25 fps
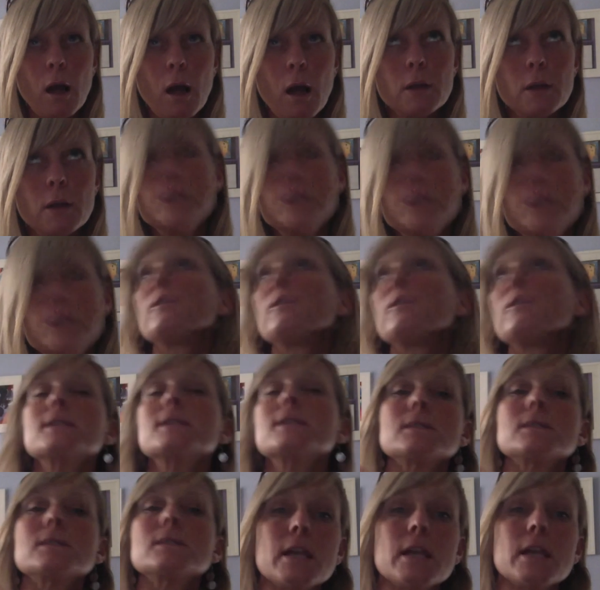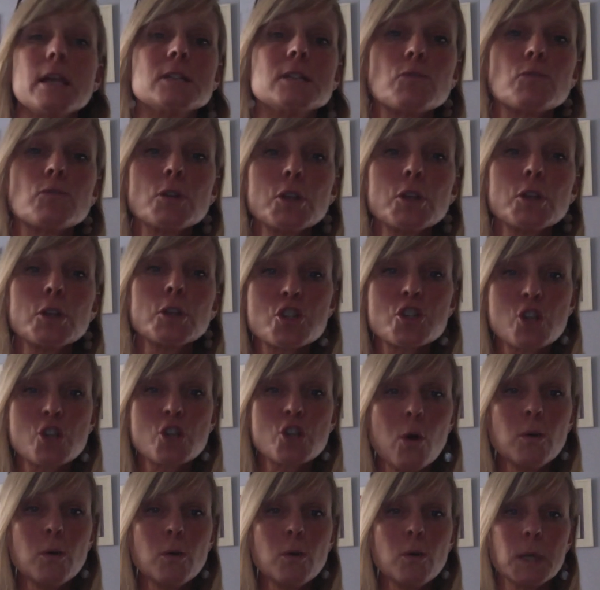this has really
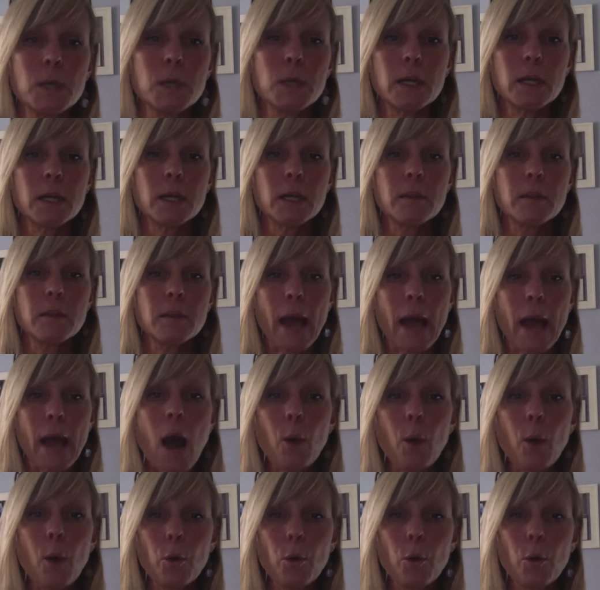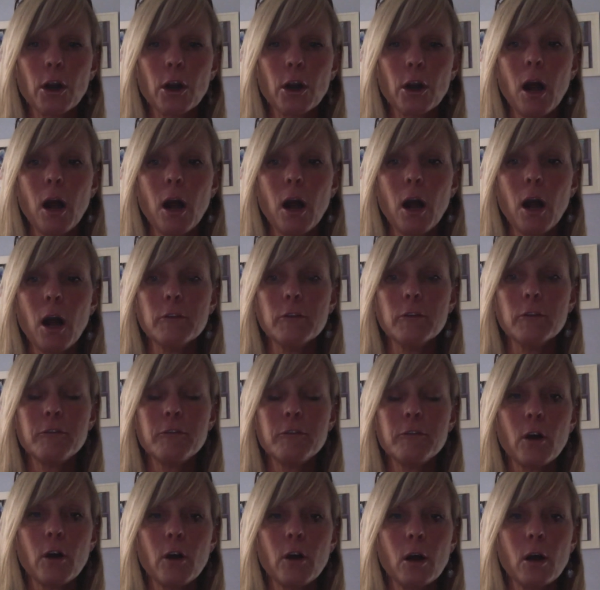shown me the power
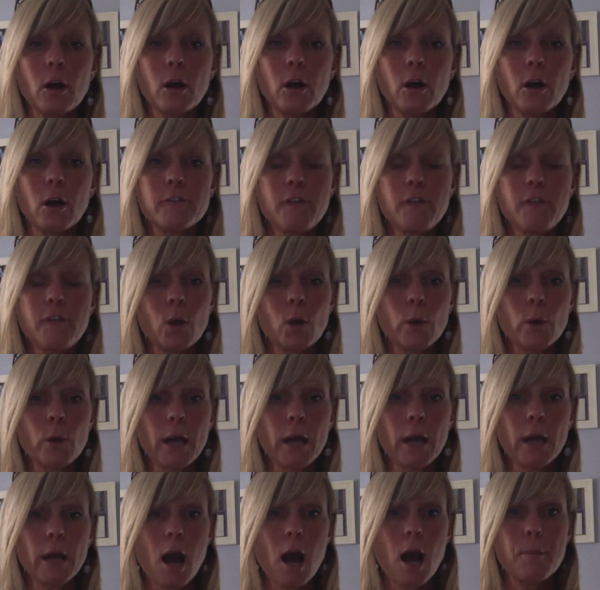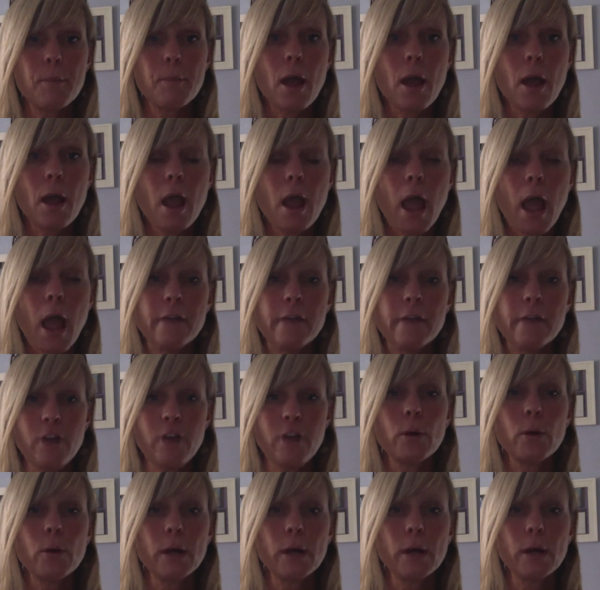of following up and
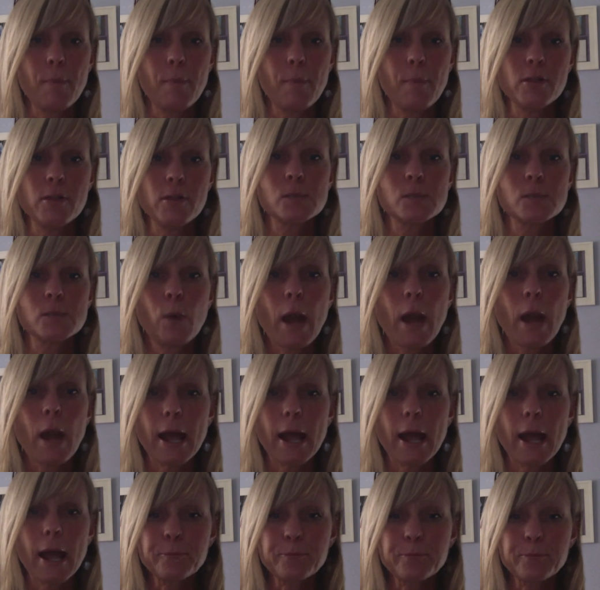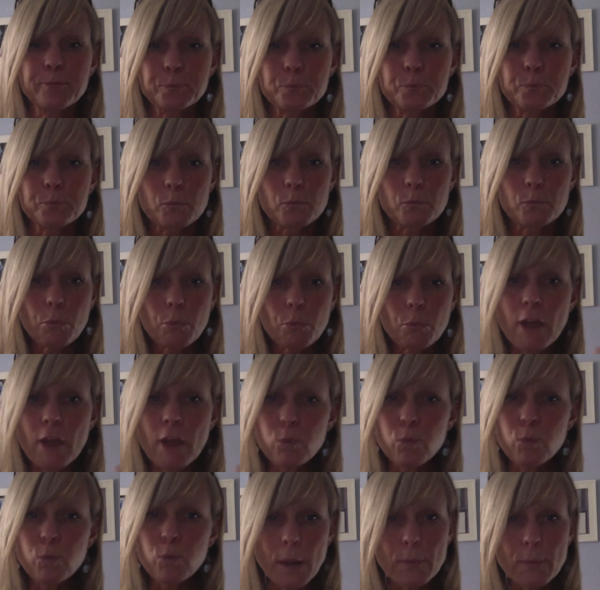following up in this way. I have
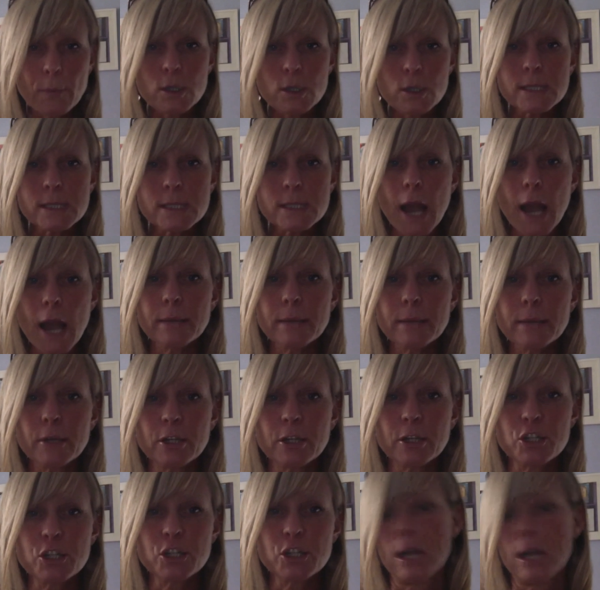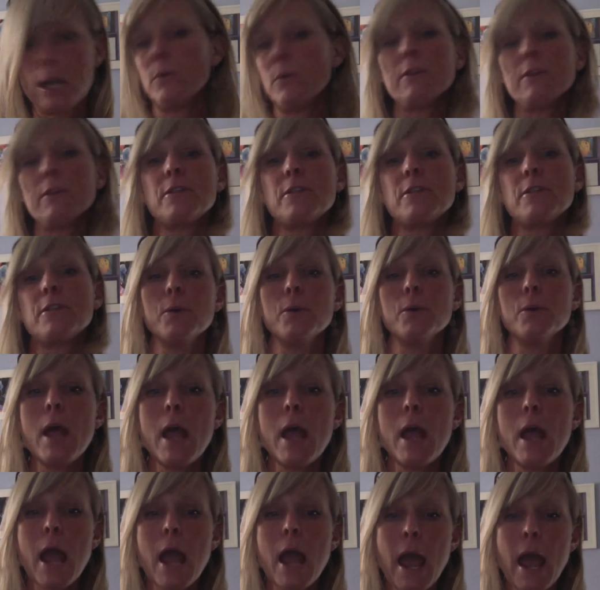one more slide I'm going to share with you,
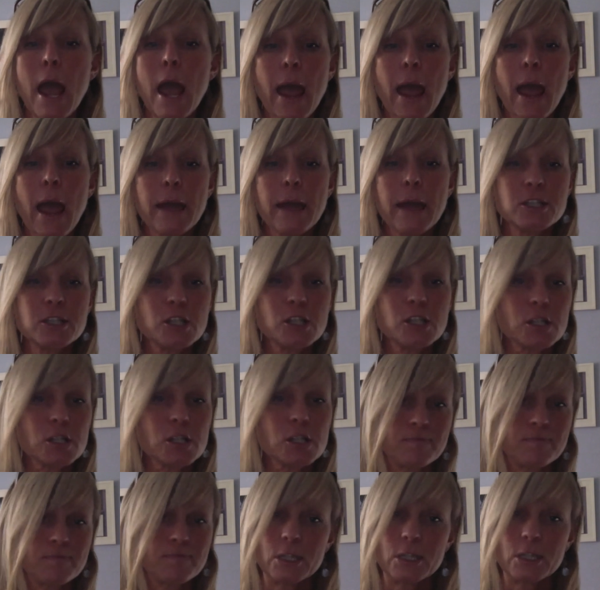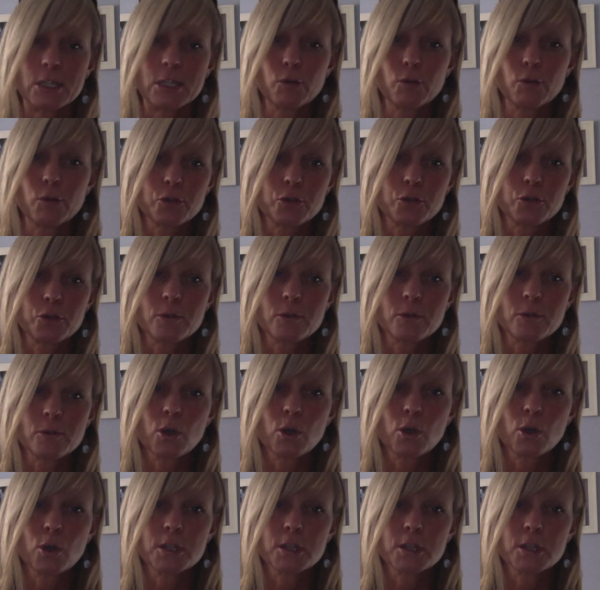and it's real short and